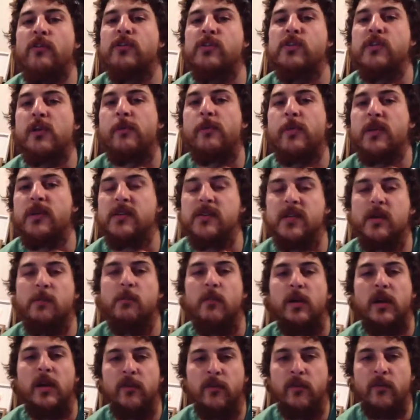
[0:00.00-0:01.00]
stopping
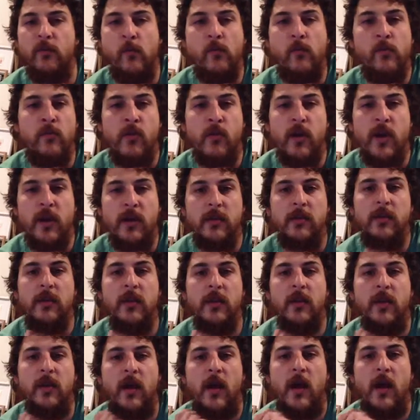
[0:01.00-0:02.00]
somebody from
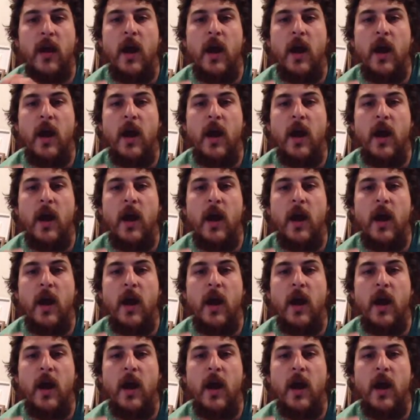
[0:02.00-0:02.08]
breathing.